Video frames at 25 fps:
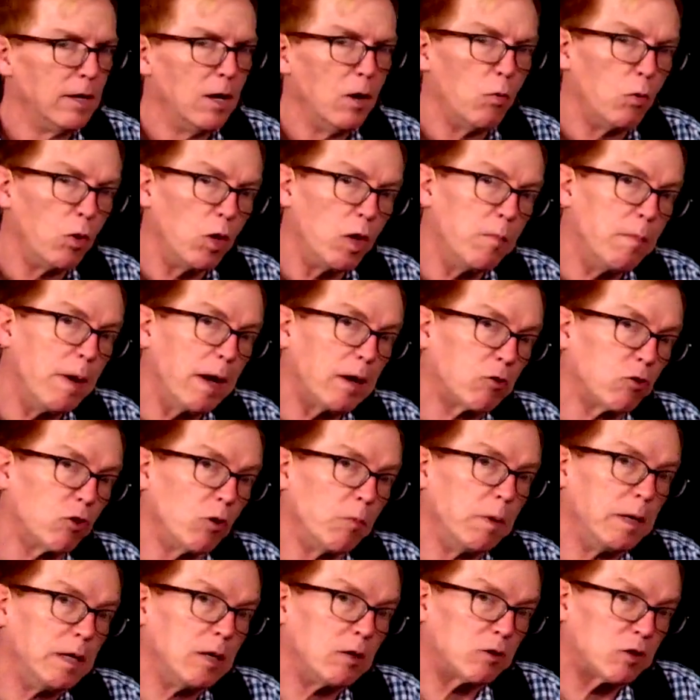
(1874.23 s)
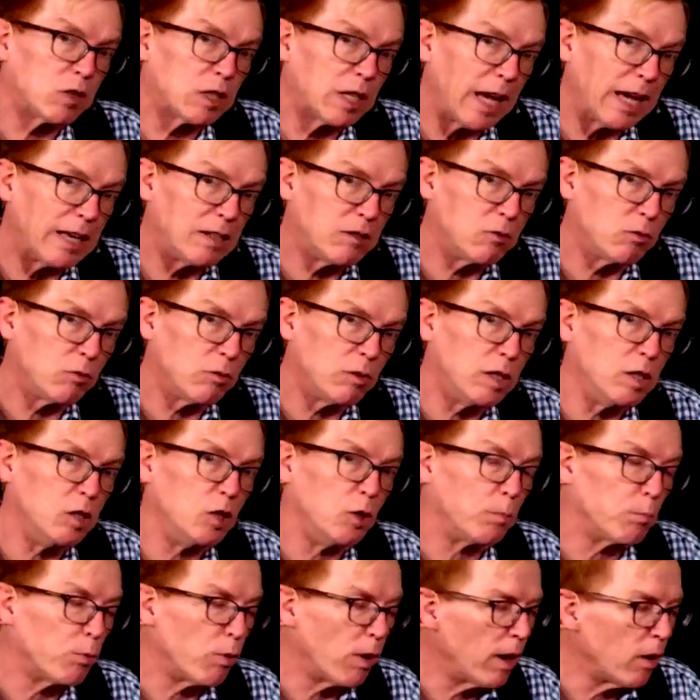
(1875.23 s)
Will you make room in your schedule, in your
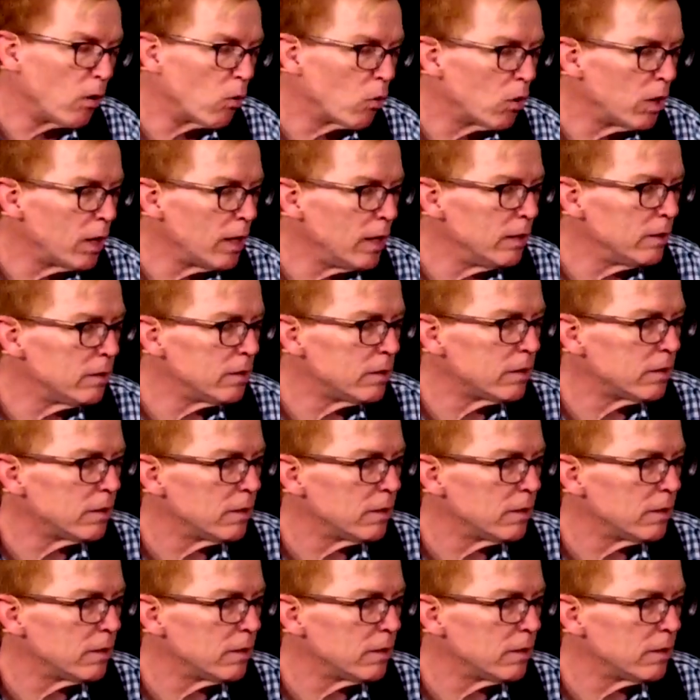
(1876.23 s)
priorities,